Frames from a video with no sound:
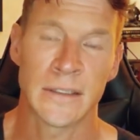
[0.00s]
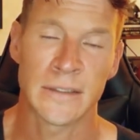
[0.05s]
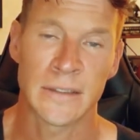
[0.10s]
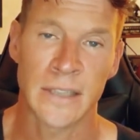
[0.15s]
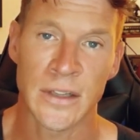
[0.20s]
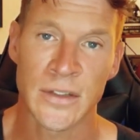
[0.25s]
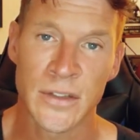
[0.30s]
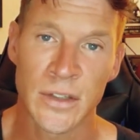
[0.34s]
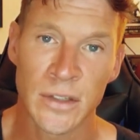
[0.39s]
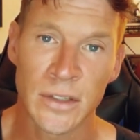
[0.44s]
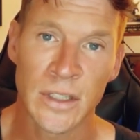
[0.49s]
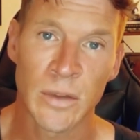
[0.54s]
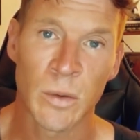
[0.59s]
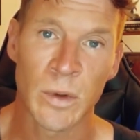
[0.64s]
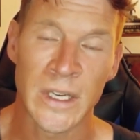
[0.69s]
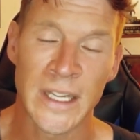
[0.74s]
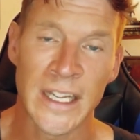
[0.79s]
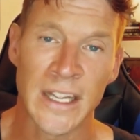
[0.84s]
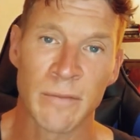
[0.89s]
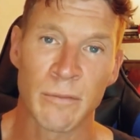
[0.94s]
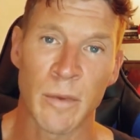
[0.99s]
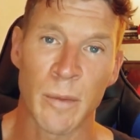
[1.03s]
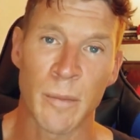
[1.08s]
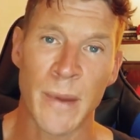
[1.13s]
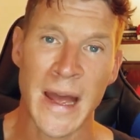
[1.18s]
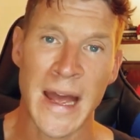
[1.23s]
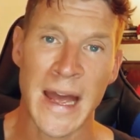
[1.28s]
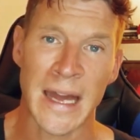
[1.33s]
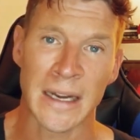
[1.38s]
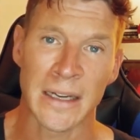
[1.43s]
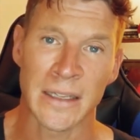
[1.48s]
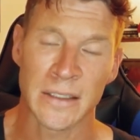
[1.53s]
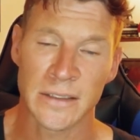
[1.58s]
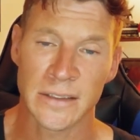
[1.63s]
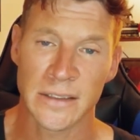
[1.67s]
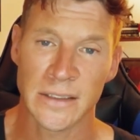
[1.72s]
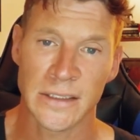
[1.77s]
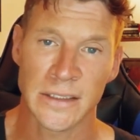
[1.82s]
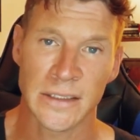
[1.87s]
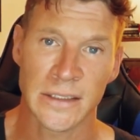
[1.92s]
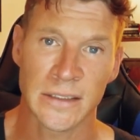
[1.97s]
I certainly wouldn't give him a bat.
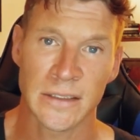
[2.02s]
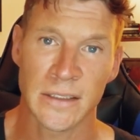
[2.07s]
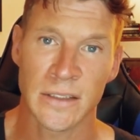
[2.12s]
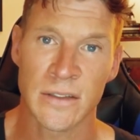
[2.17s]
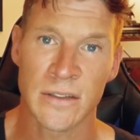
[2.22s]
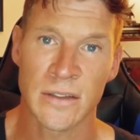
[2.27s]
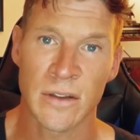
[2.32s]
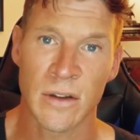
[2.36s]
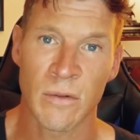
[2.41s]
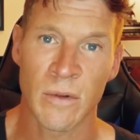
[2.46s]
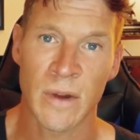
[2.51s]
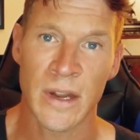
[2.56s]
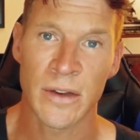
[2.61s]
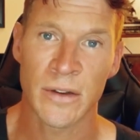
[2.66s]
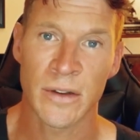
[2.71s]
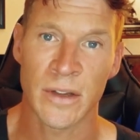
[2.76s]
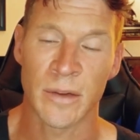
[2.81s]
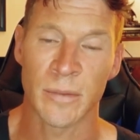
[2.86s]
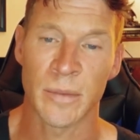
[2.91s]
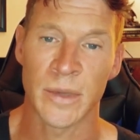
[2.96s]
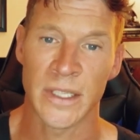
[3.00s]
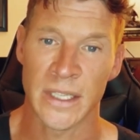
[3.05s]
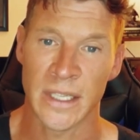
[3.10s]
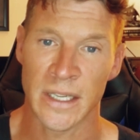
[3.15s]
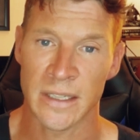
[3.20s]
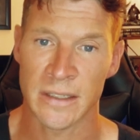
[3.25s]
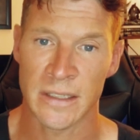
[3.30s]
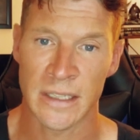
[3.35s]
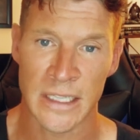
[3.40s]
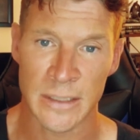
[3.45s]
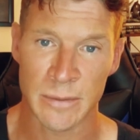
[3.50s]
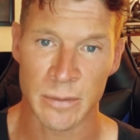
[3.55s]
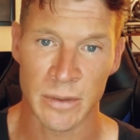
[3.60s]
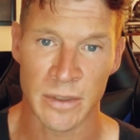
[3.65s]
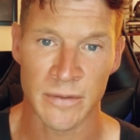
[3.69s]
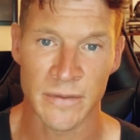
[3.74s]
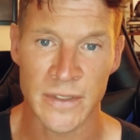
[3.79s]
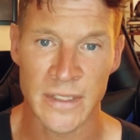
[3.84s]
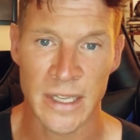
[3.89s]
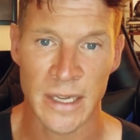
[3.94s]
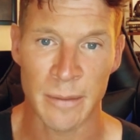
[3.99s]
There's no way you're going to beat Dennis Haysbert
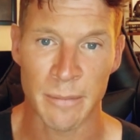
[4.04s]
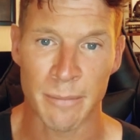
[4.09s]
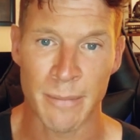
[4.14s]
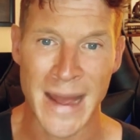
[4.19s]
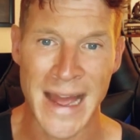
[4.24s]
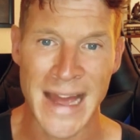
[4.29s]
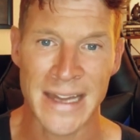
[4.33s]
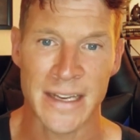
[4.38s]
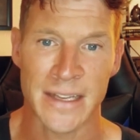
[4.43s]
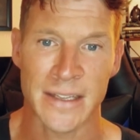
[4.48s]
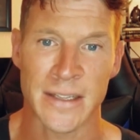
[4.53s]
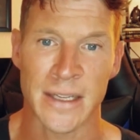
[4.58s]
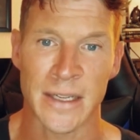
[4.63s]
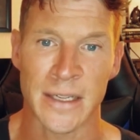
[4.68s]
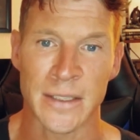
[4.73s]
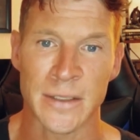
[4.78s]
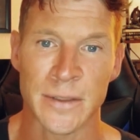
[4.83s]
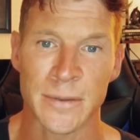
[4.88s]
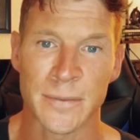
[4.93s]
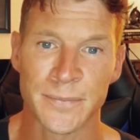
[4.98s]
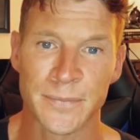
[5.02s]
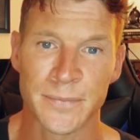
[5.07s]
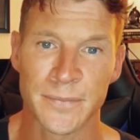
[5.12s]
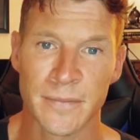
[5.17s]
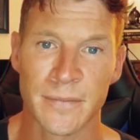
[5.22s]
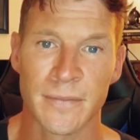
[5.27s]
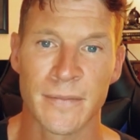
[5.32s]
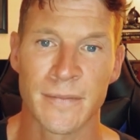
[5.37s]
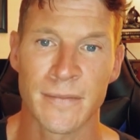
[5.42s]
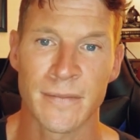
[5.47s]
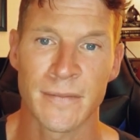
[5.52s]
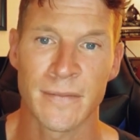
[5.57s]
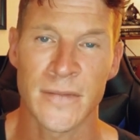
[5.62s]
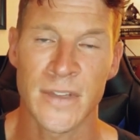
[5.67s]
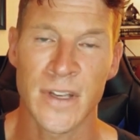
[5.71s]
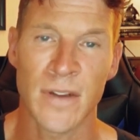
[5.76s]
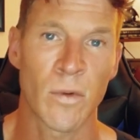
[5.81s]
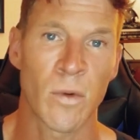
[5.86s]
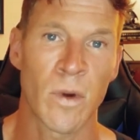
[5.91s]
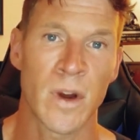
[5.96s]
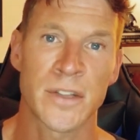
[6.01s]
if he's got a bat in his hands. Did
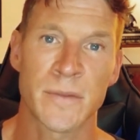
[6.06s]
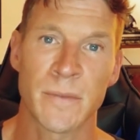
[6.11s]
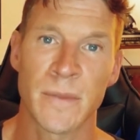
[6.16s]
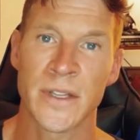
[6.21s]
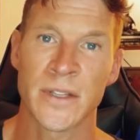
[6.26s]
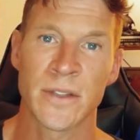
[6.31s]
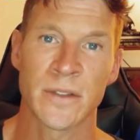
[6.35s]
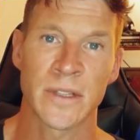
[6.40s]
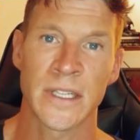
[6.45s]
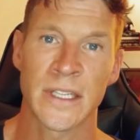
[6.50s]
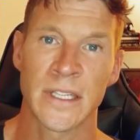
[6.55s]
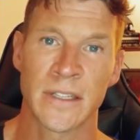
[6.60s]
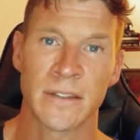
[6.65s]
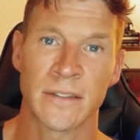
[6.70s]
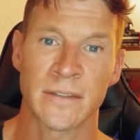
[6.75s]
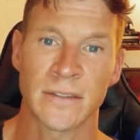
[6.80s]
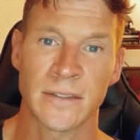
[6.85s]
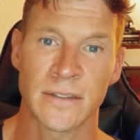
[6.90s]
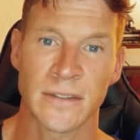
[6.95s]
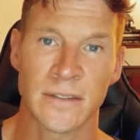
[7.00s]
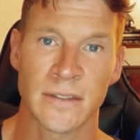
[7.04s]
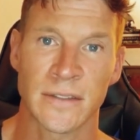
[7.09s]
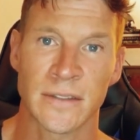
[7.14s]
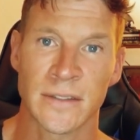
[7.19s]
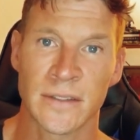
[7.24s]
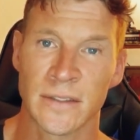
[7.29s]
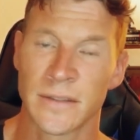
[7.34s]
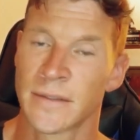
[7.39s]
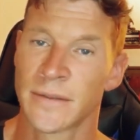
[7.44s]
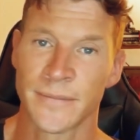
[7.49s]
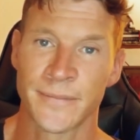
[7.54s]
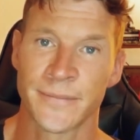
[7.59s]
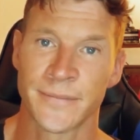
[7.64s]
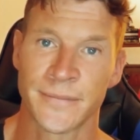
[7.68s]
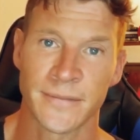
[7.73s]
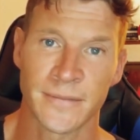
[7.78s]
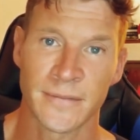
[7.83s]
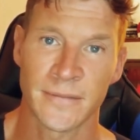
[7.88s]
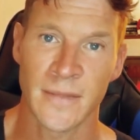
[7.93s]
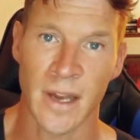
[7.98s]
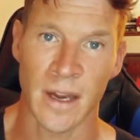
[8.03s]
you ever watch Major League?
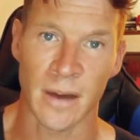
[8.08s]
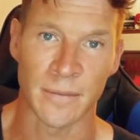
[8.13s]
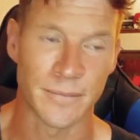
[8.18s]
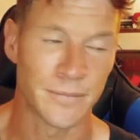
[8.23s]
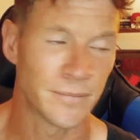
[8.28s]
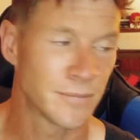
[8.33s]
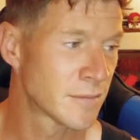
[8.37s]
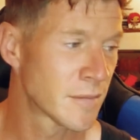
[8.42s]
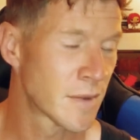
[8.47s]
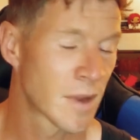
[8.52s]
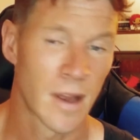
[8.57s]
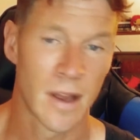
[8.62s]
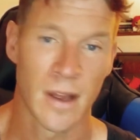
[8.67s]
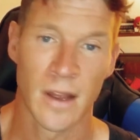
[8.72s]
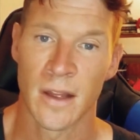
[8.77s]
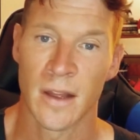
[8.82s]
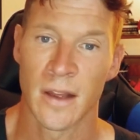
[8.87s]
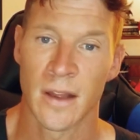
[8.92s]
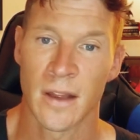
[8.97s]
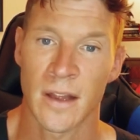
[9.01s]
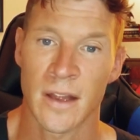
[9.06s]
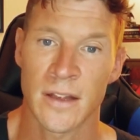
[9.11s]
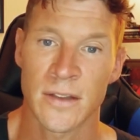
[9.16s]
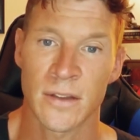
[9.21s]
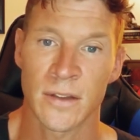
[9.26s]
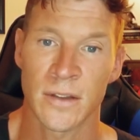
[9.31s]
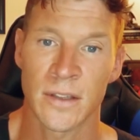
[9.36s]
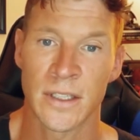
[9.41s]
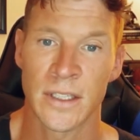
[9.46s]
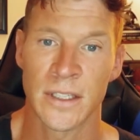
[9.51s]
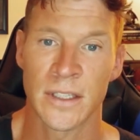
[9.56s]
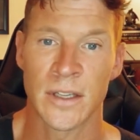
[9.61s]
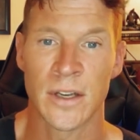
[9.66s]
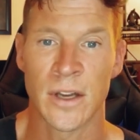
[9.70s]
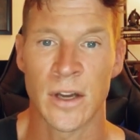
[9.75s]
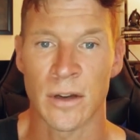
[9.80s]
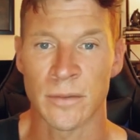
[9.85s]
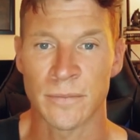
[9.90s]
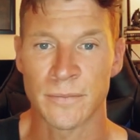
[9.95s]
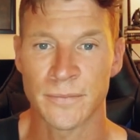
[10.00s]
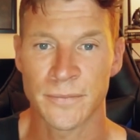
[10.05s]
Yeah. That's all you need to know.